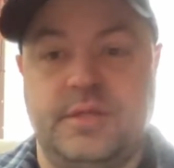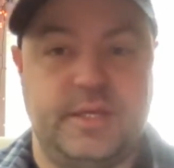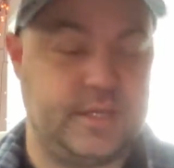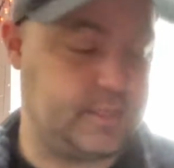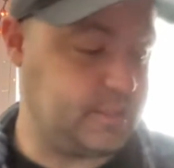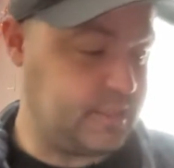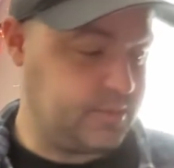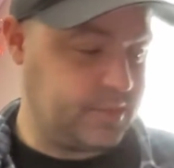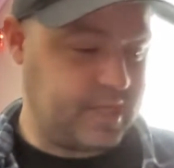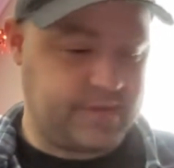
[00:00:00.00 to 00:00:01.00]
It
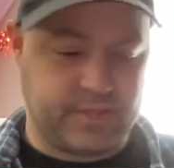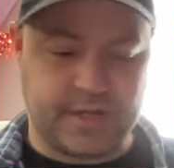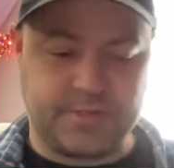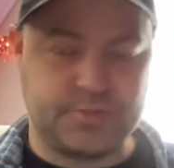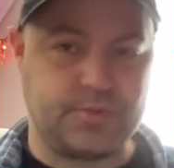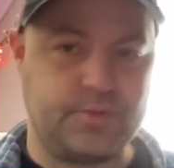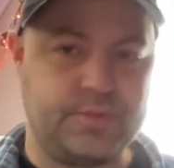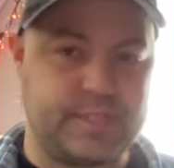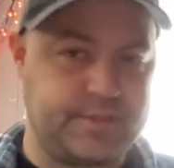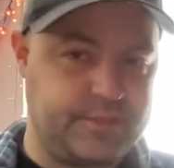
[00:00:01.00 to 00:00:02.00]
didn't really have a lot of
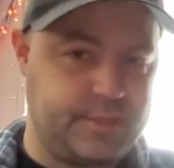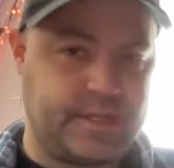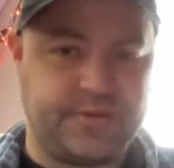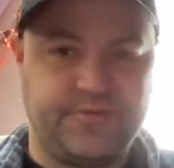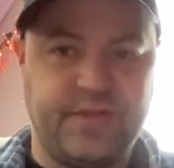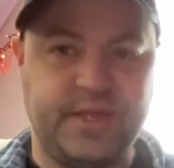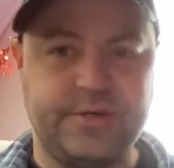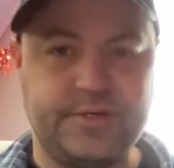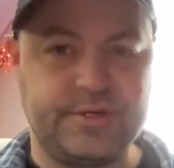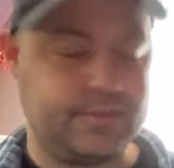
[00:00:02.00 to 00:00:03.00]
controls other than like a
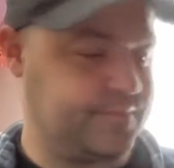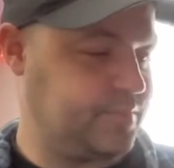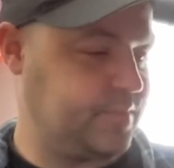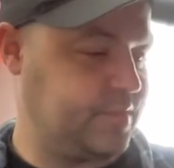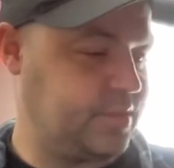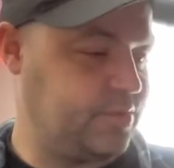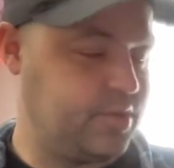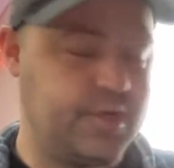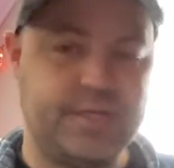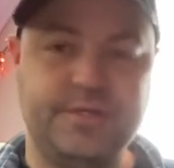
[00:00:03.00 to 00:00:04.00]
fader. You
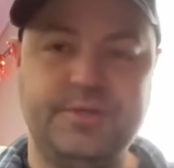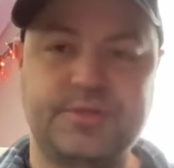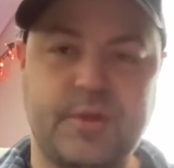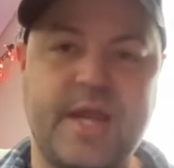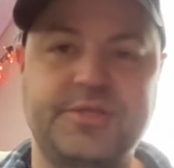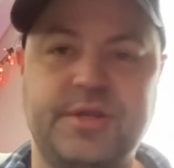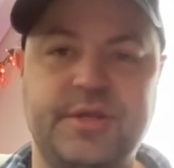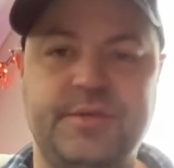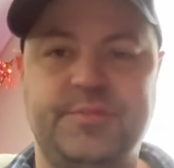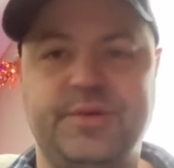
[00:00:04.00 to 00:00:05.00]
could scratch on
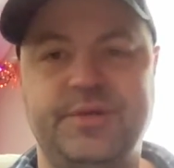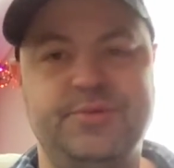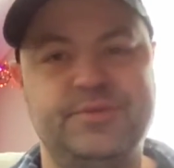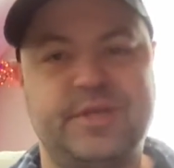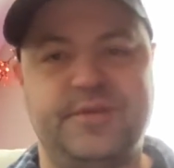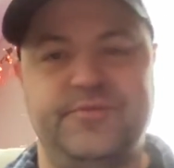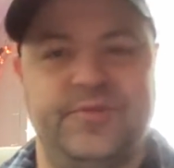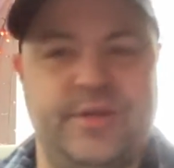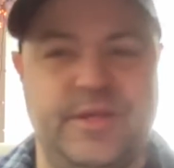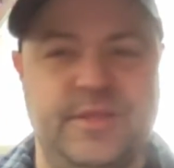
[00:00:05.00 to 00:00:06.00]
it, but it was like
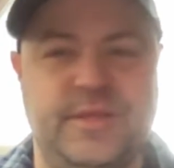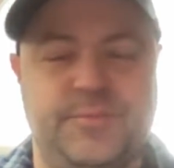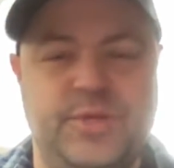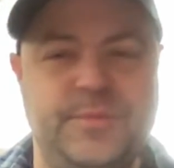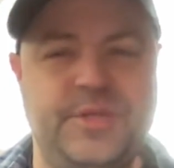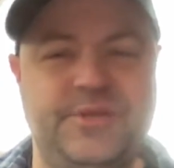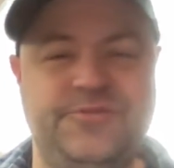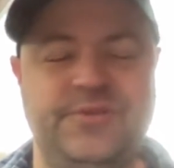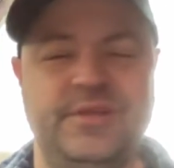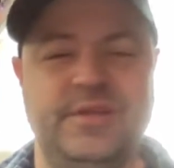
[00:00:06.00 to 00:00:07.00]
very like primitive.